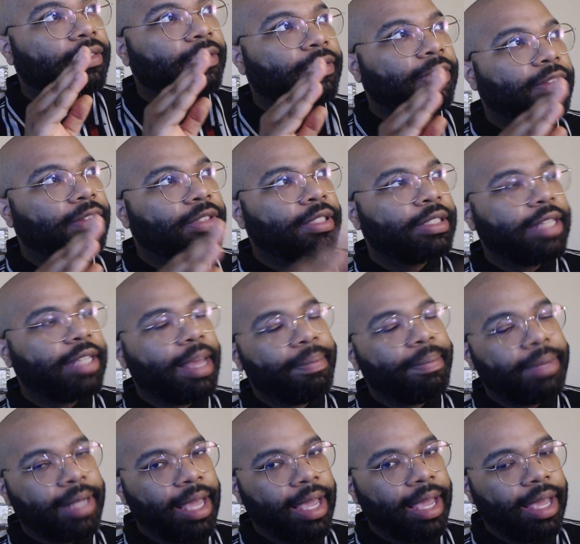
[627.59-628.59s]

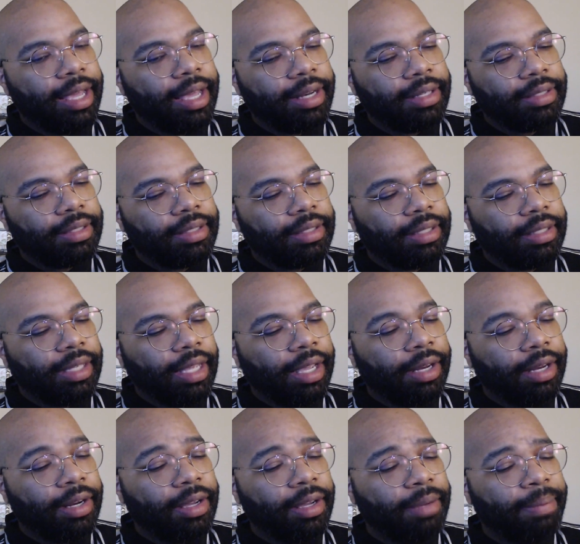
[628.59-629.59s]
stepdad,
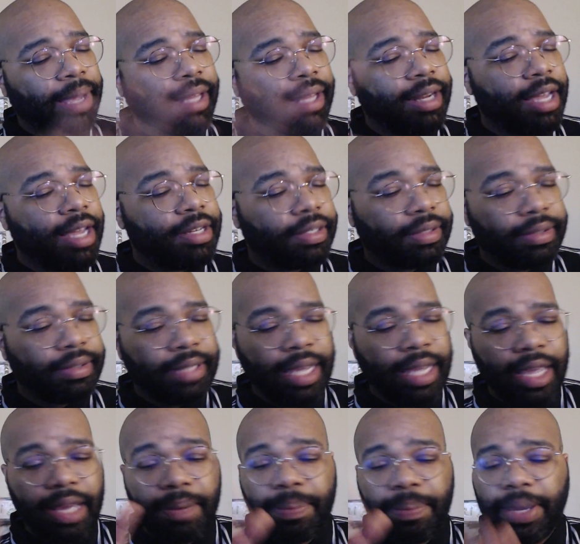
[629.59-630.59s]
and her biological
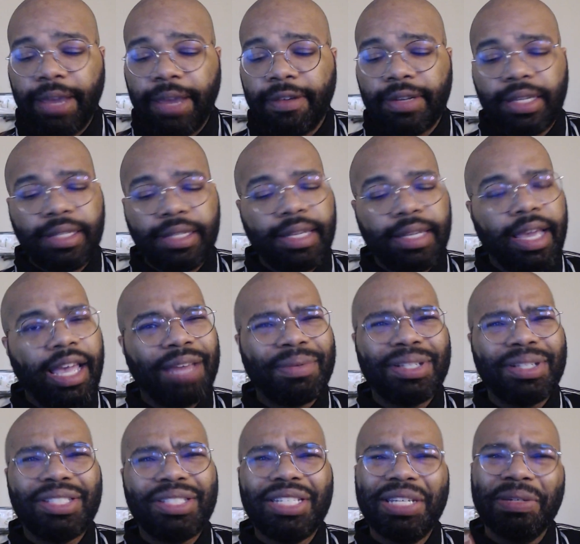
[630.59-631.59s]
dad apparently died
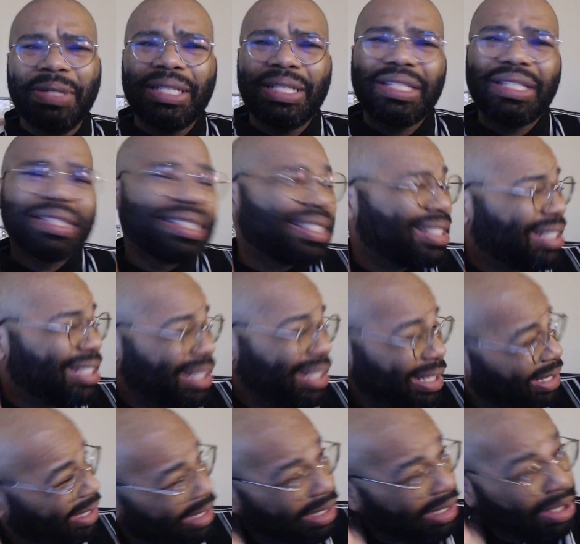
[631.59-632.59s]
when she was
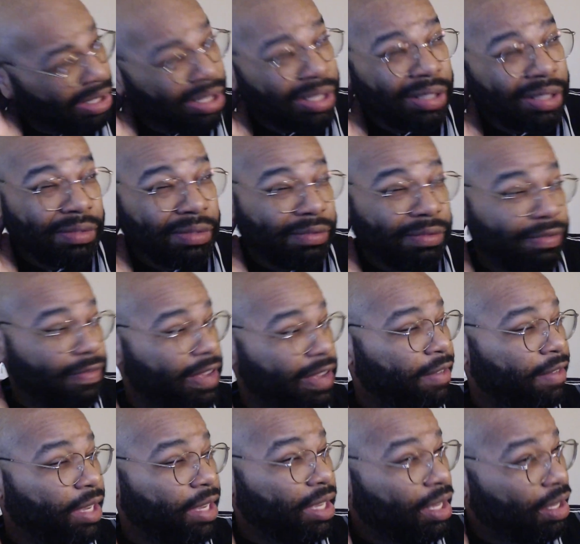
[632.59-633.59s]

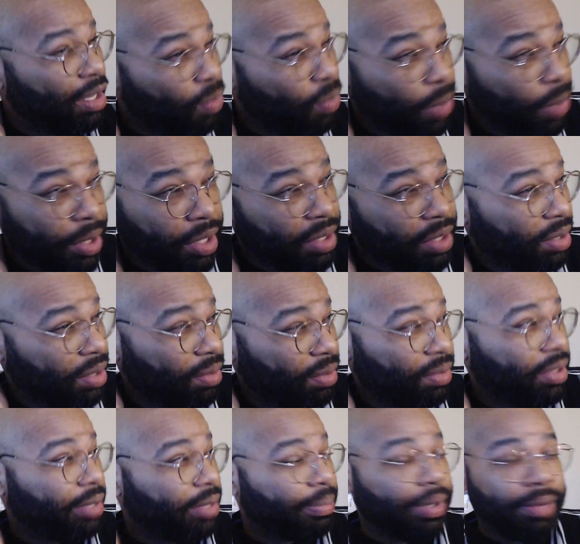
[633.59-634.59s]
very young, 1 or 2,
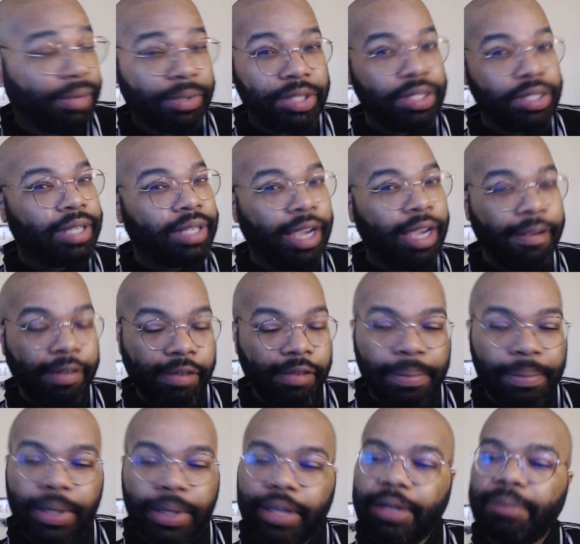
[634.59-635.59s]
to the point where she can't
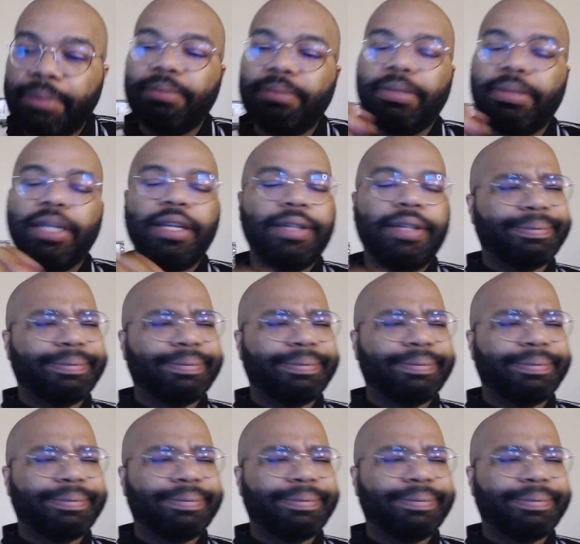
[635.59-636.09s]
remember him, but